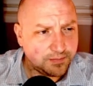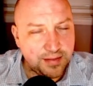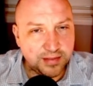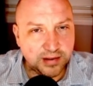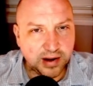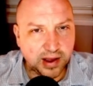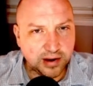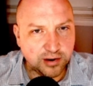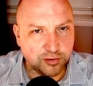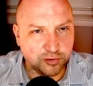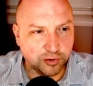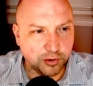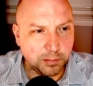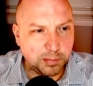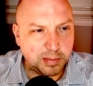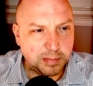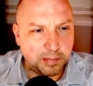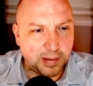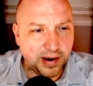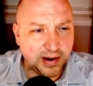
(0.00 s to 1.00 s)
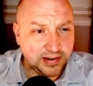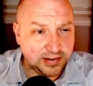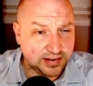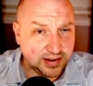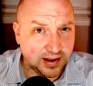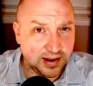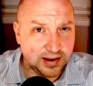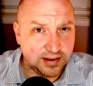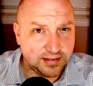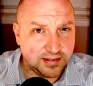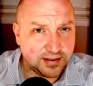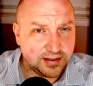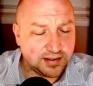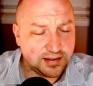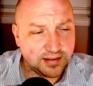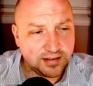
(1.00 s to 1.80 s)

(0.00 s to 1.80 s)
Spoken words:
and then I group by date